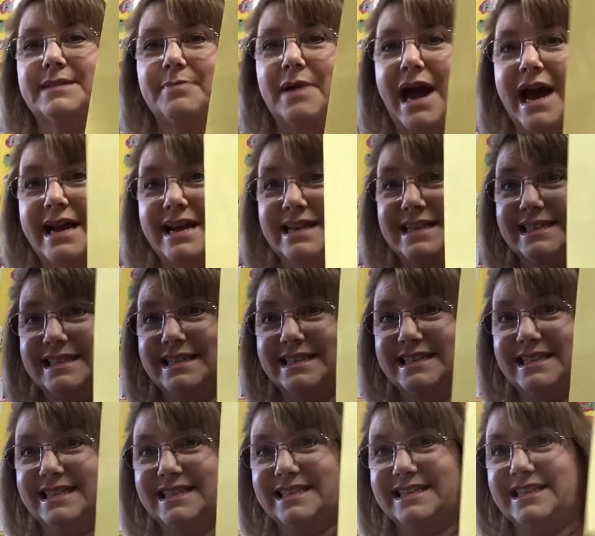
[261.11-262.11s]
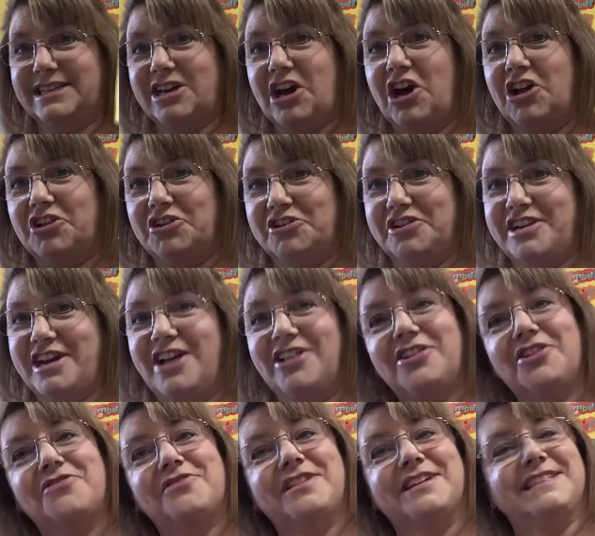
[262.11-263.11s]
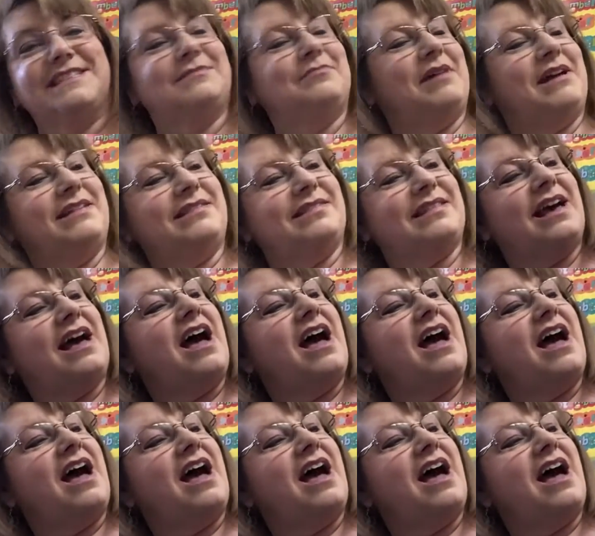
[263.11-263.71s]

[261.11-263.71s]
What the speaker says: packet since it's the color yellow this month.